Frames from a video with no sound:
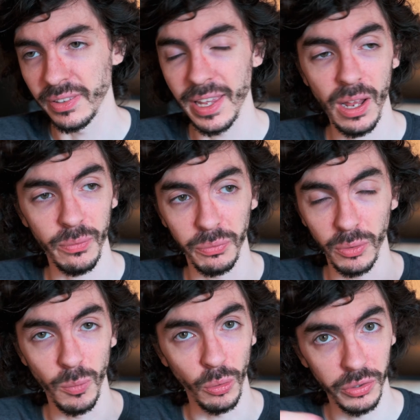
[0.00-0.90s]
They have
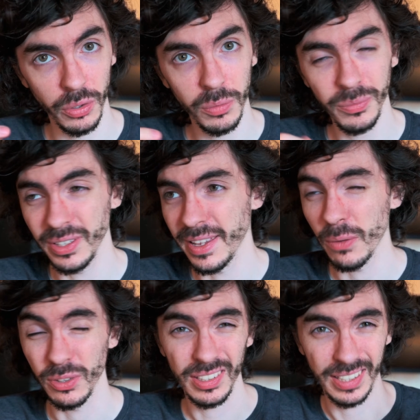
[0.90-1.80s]
affordable zooms, they
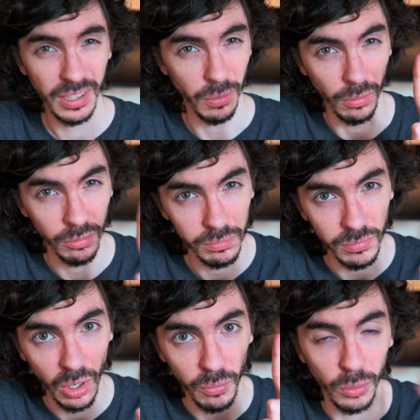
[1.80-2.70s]
have single
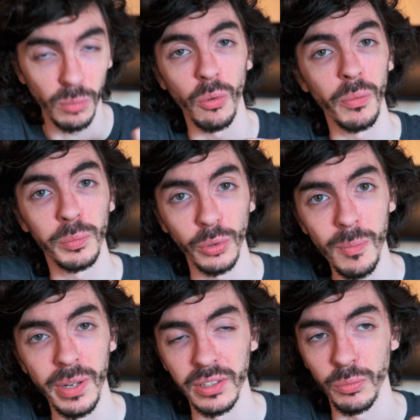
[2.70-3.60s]
affordable
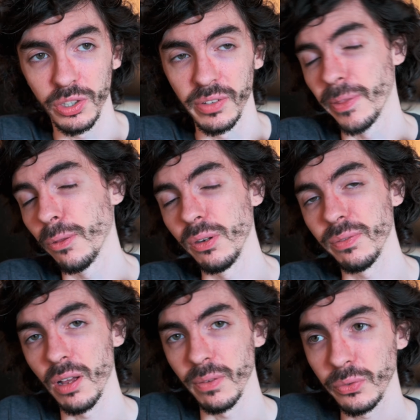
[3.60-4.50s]
prime lens, which is
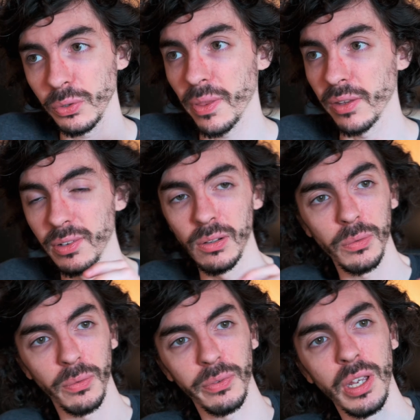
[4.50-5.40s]
35 f2. There's a
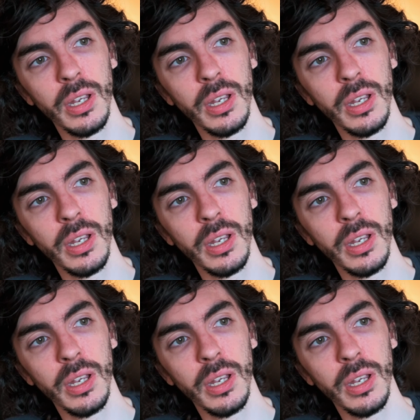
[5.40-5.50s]
lot of